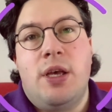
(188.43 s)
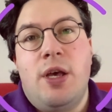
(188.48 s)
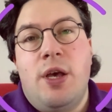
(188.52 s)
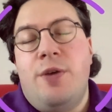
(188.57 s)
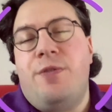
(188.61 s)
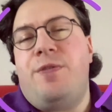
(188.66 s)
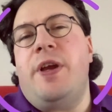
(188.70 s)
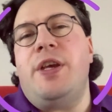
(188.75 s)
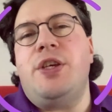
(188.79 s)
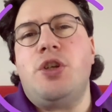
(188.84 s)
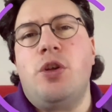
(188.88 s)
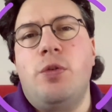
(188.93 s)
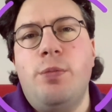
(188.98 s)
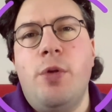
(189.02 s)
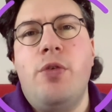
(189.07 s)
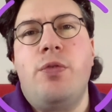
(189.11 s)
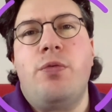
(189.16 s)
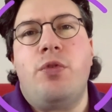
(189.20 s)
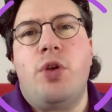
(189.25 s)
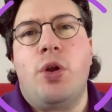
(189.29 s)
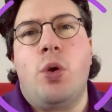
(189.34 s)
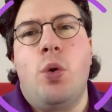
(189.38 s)
Facial
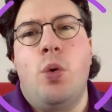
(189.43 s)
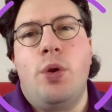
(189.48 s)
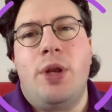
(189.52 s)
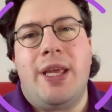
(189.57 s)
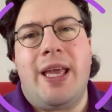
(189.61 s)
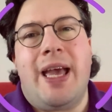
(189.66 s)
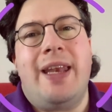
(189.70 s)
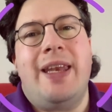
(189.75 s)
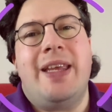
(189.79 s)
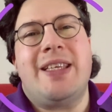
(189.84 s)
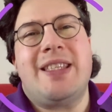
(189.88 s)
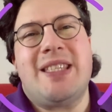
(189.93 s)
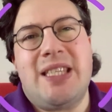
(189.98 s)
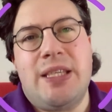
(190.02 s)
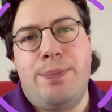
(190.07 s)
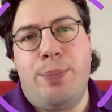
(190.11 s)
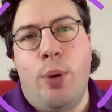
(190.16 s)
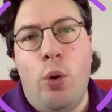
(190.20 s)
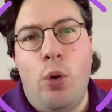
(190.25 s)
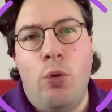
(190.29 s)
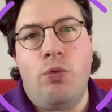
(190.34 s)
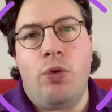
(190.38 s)
Movement Recorder can
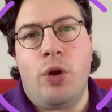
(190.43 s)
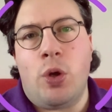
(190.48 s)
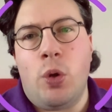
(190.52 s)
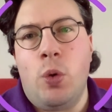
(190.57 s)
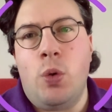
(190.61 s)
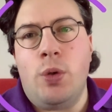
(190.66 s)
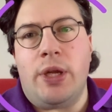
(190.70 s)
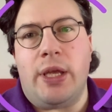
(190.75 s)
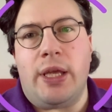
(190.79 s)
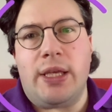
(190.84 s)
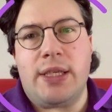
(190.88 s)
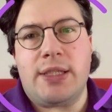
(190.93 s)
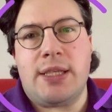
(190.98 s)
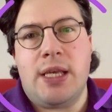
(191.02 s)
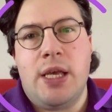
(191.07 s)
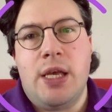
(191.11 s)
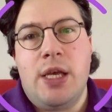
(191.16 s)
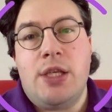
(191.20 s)
export recordings,